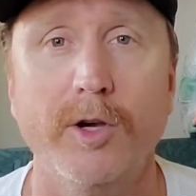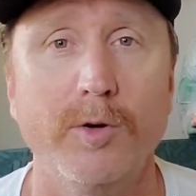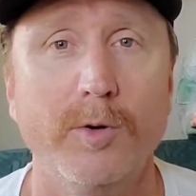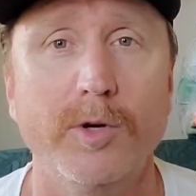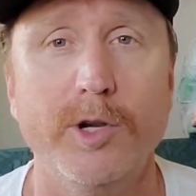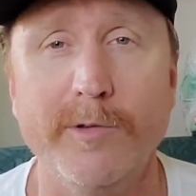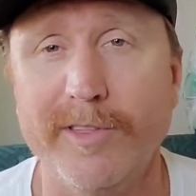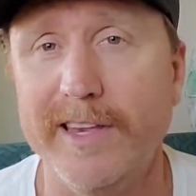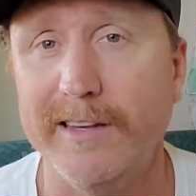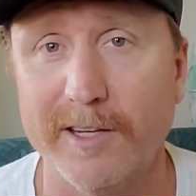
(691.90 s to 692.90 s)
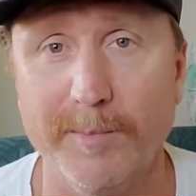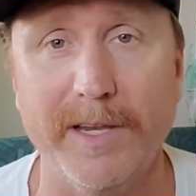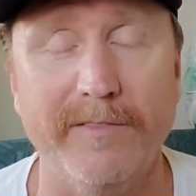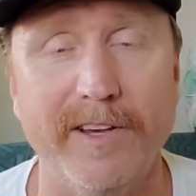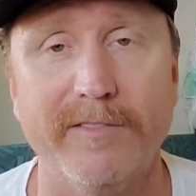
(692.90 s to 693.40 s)
who you think could
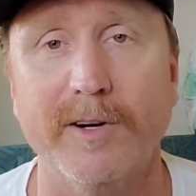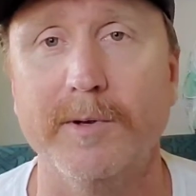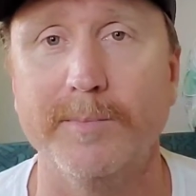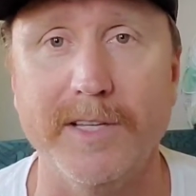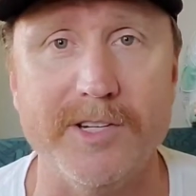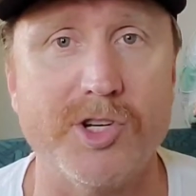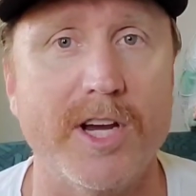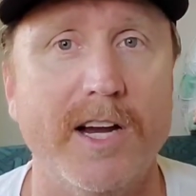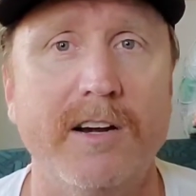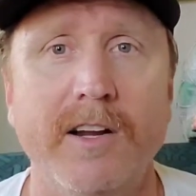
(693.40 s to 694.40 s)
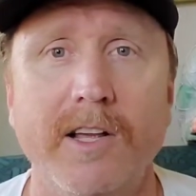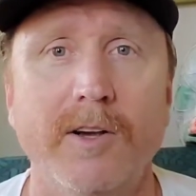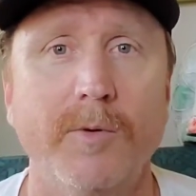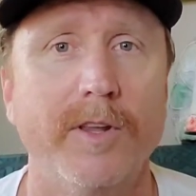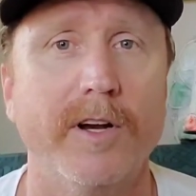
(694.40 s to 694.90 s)
benefit from it, please share
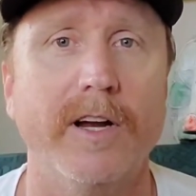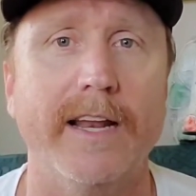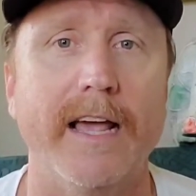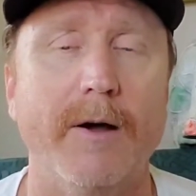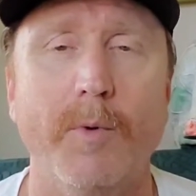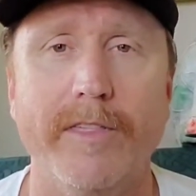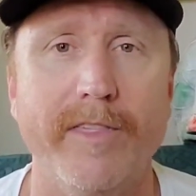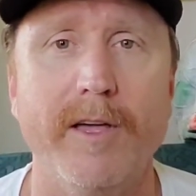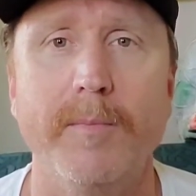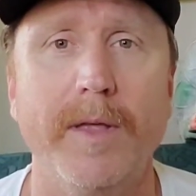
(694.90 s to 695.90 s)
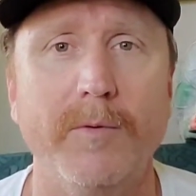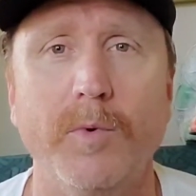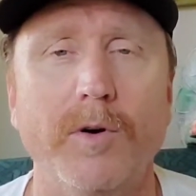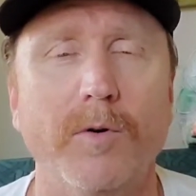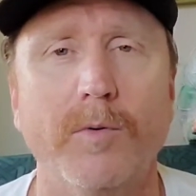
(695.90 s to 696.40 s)
with her and with them.
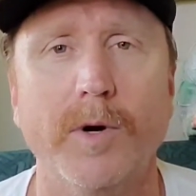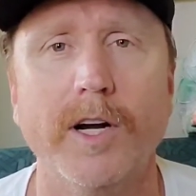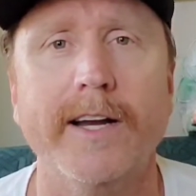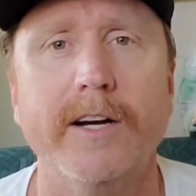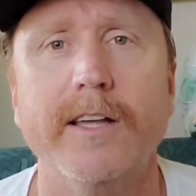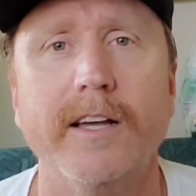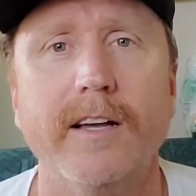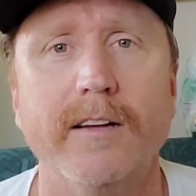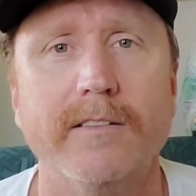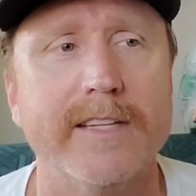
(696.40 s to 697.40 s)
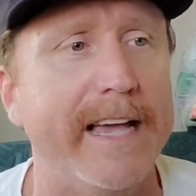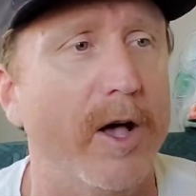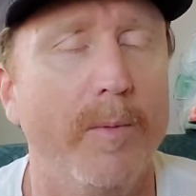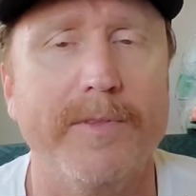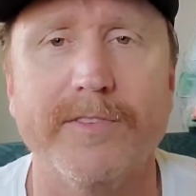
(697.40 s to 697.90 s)
And we're here to
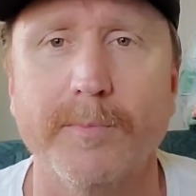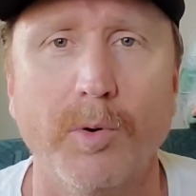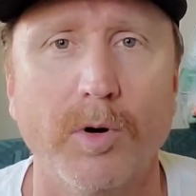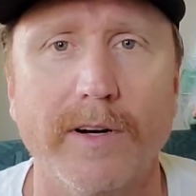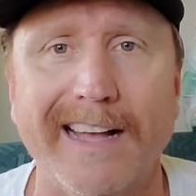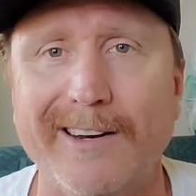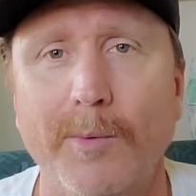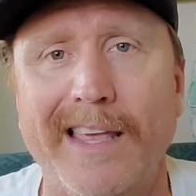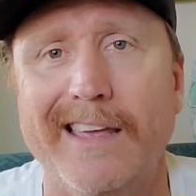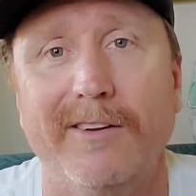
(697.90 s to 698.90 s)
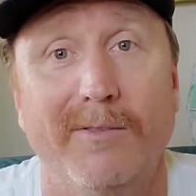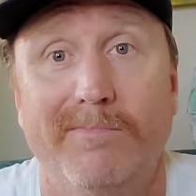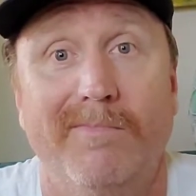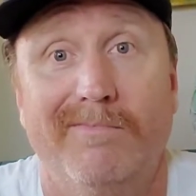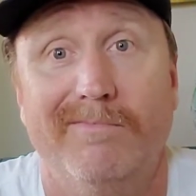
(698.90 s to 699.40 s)
help and support. I know we can't do
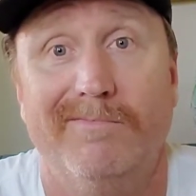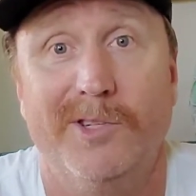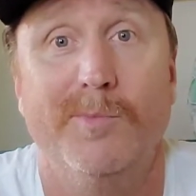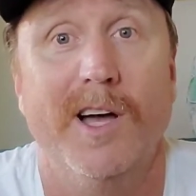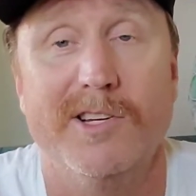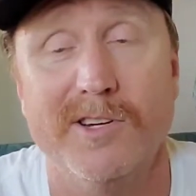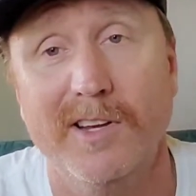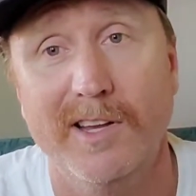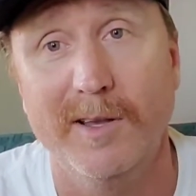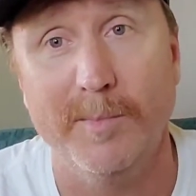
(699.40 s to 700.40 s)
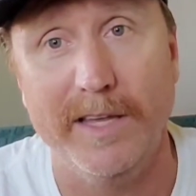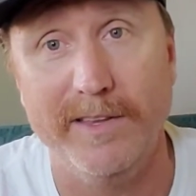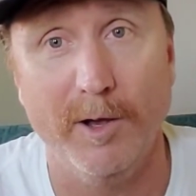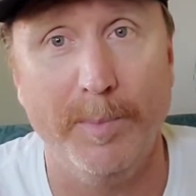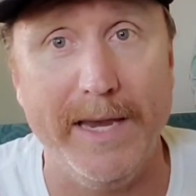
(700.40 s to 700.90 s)
too much. Me
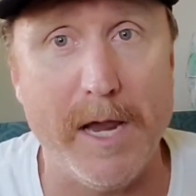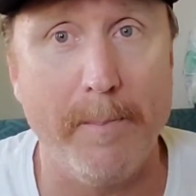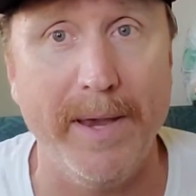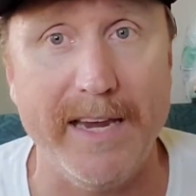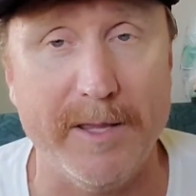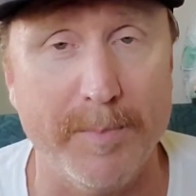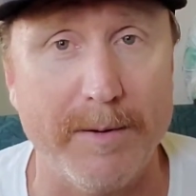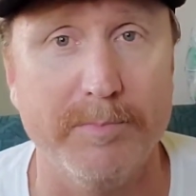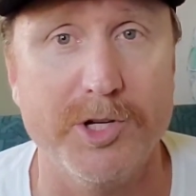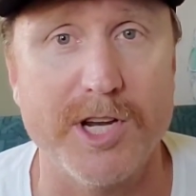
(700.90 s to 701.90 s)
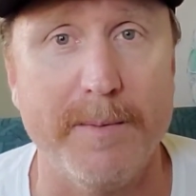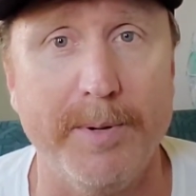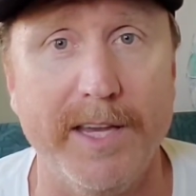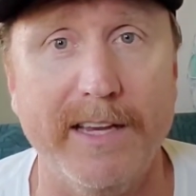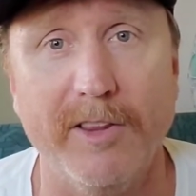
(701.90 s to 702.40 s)
and the old PMP, the paper mache
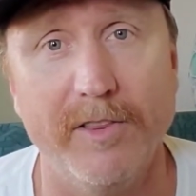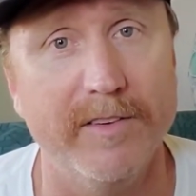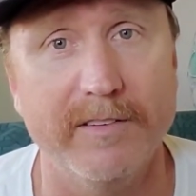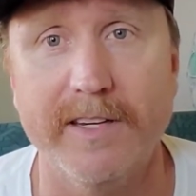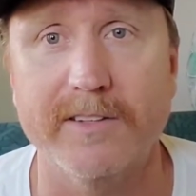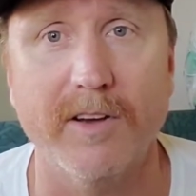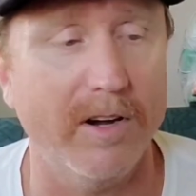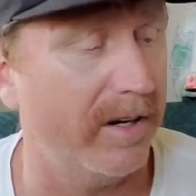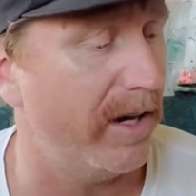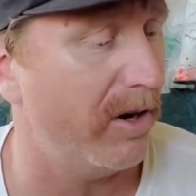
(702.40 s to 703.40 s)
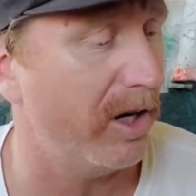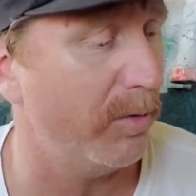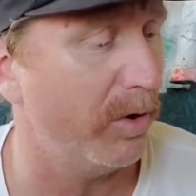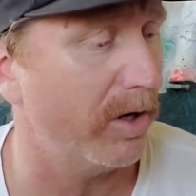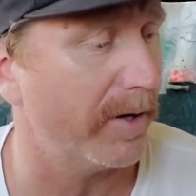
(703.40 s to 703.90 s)
pig, other than get hard
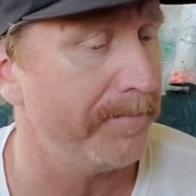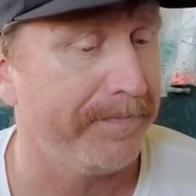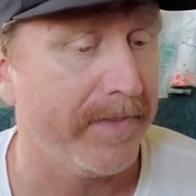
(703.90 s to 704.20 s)
at work.